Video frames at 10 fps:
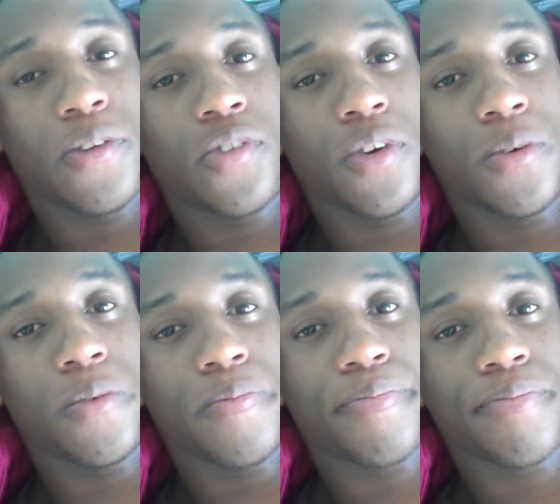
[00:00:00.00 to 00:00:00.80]
So
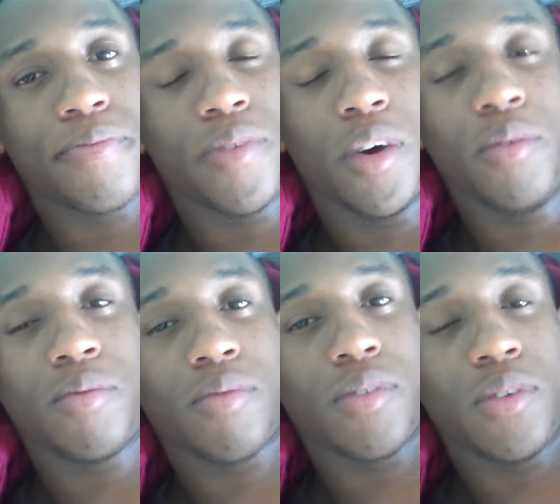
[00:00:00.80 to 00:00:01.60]

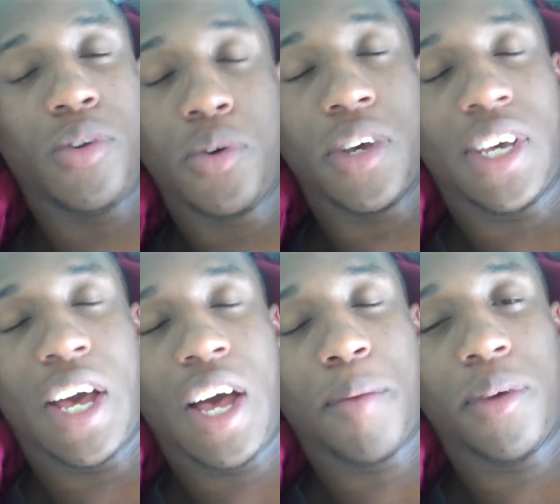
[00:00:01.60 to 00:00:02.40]
don't, you can
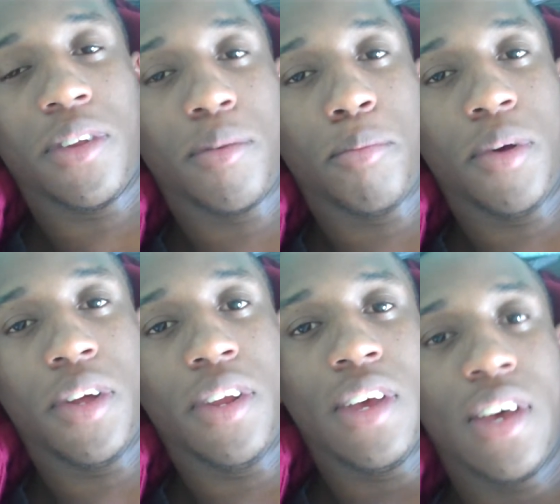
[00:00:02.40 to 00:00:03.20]
comment,
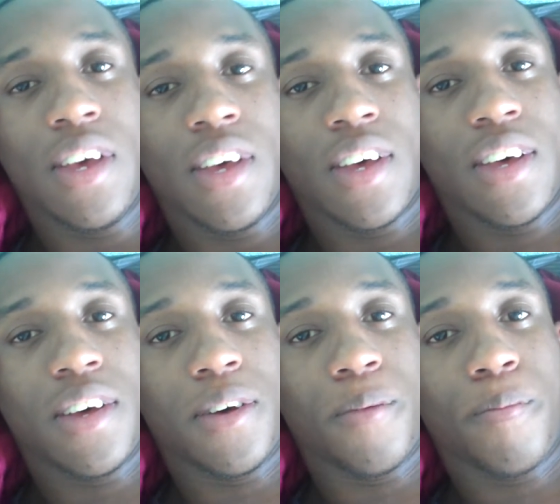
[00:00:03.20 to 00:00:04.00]
but
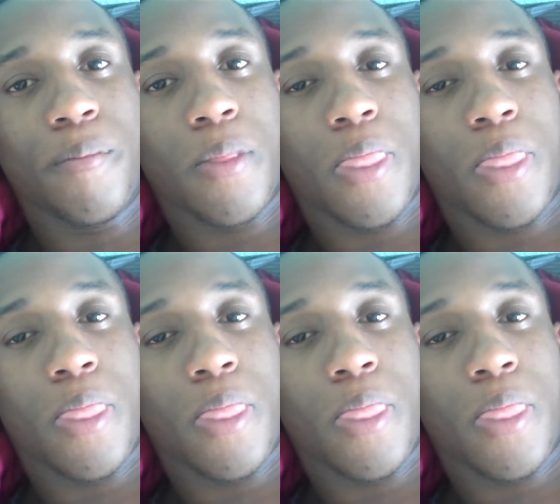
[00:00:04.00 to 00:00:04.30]
um,